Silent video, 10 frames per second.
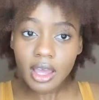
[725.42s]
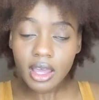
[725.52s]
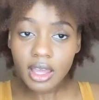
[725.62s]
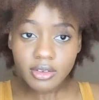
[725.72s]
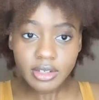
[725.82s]

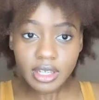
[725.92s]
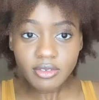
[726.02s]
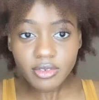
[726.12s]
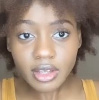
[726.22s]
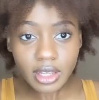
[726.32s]
if I can
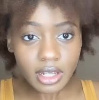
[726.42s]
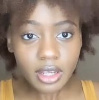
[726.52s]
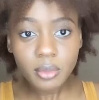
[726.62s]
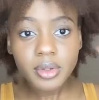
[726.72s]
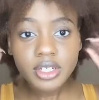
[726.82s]
find like
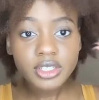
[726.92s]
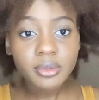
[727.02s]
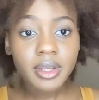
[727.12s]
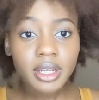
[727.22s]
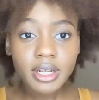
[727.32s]
a picture of
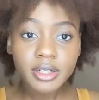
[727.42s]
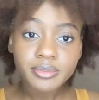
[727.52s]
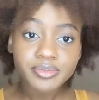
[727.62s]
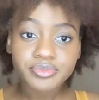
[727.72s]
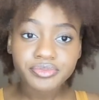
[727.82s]
my hair,
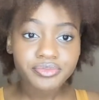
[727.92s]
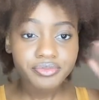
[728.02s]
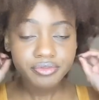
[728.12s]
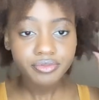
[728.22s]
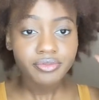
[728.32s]

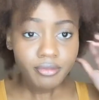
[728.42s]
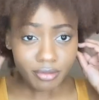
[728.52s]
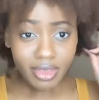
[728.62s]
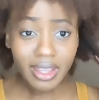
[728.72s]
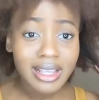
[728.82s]

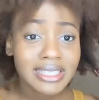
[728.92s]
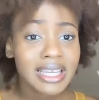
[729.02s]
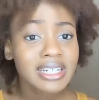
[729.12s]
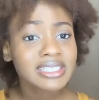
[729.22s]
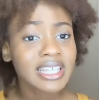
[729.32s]
because
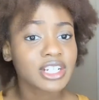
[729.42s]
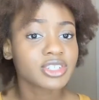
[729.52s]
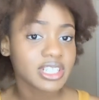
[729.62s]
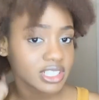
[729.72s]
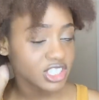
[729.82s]
honestly I
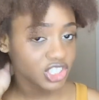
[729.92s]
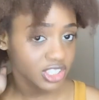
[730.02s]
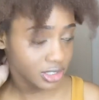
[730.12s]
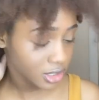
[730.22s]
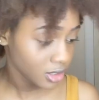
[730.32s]

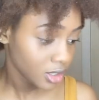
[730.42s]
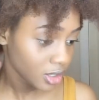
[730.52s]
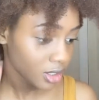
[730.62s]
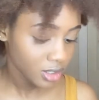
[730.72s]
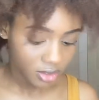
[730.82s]
transitioned
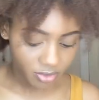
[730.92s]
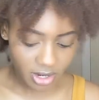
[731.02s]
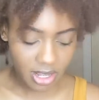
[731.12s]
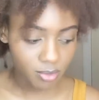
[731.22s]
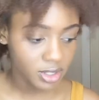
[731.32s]
for
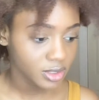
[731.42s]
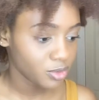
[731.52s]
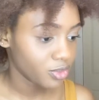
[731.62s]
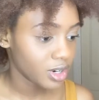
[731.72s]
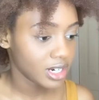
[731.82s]
eight months
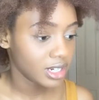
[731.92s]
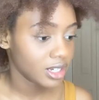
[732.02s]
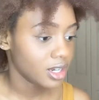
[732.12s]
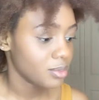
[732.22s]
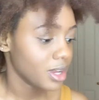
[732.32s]
before I did
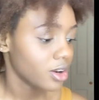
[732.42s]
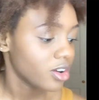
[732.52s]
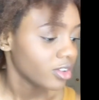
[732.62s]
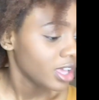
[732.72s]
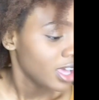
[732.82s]
cut my hair off.
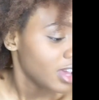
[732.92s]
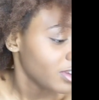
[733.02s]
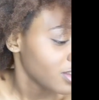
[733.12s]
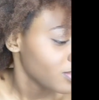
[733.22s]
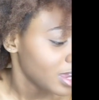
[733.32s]
If I
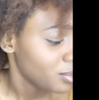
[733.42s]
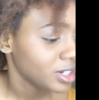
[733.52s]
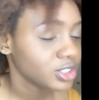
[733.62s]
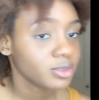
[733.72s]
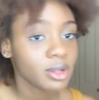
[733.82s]
can find a
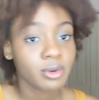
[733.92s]
picture of like when